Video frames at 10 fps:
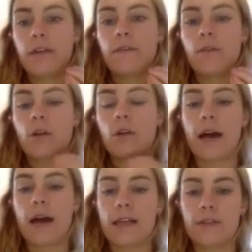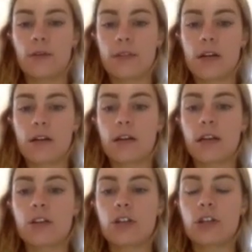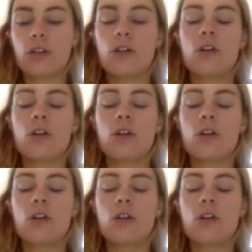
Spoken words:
for passive suicidal ideation.